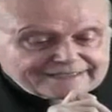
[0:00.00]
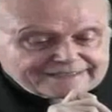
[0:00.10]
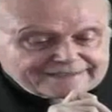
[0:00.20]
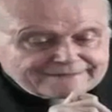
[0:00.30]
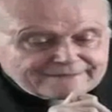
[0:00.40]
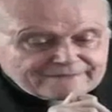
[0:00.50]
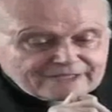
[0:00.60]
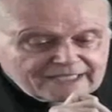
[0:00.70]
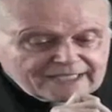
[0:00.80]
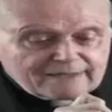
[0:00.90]

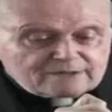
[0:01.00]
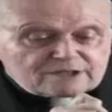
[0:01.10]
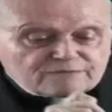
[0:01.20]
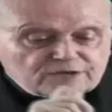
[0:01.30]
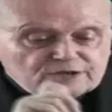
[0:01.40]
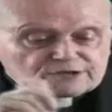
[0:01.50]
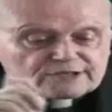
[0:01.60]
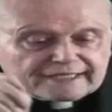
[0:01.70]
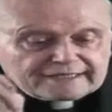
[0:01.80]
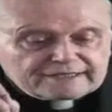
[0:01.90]
Ethelbert was the
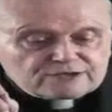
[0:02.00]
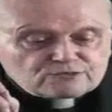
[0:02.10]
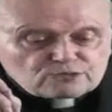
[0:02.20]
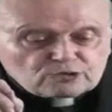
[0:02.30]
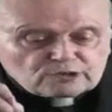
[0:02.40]
first Christian